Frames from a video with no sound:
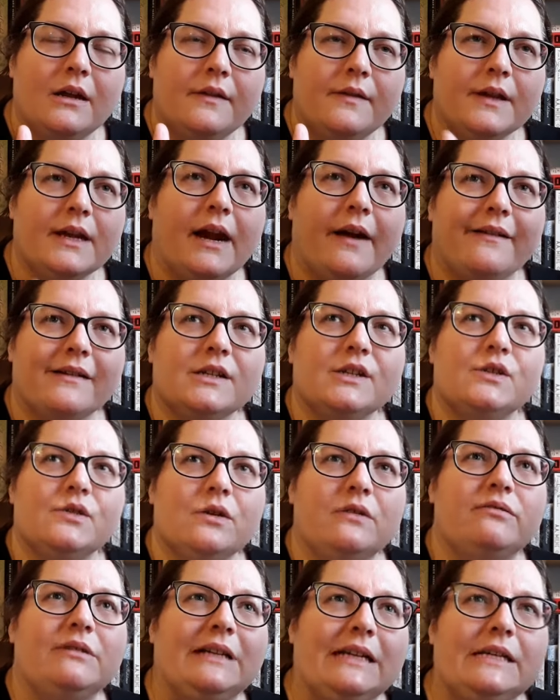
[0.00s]
the characters
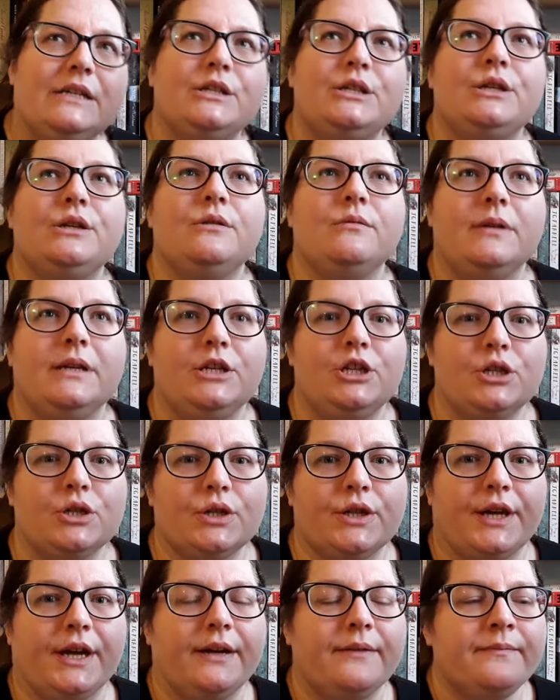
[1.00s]
sort of relate to each
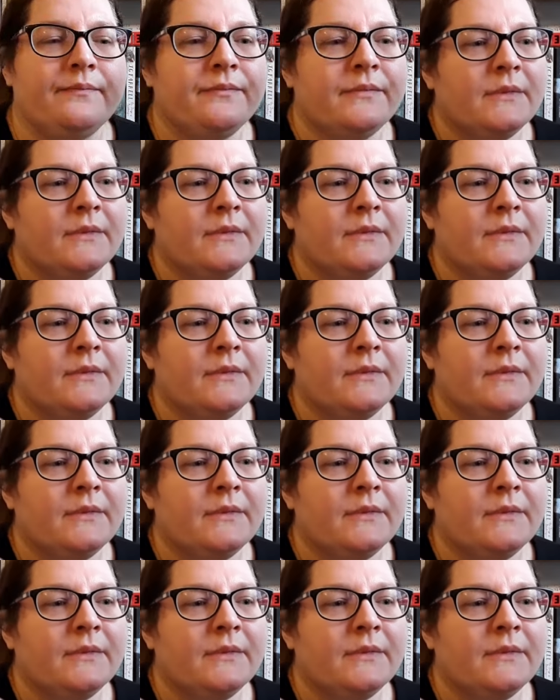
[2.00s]
other